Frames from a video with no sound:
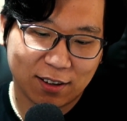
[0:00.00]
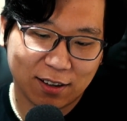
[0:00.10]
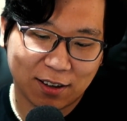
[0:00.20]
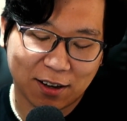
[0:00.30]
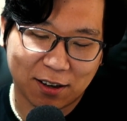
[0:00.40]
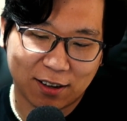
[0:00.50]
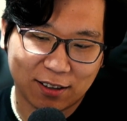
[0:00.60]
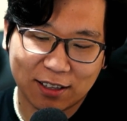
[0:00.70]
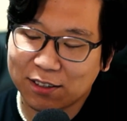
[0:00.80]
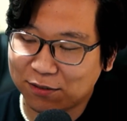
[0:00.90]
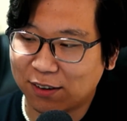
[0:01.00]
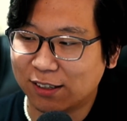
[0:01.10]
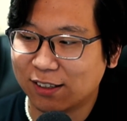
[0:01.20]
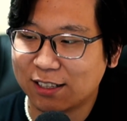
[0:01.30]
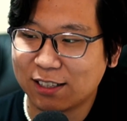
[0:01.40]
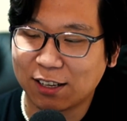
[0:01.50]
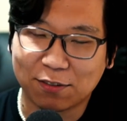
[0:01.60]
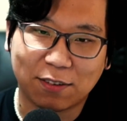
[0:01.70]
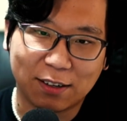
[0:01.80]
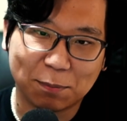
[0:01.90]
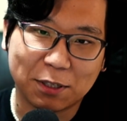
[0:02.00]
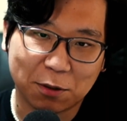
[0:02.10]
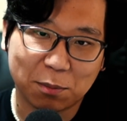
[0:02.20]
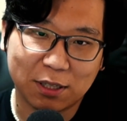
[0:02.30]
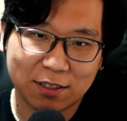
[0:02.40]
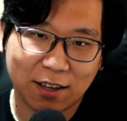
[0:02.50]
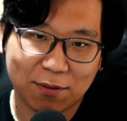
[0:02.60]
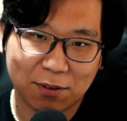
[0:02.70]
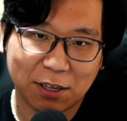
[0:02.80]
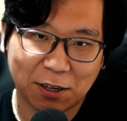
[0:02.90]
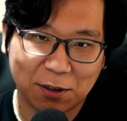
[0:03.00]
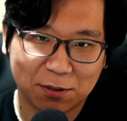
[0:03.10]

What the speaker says: That's a fun Mr. Beast type video.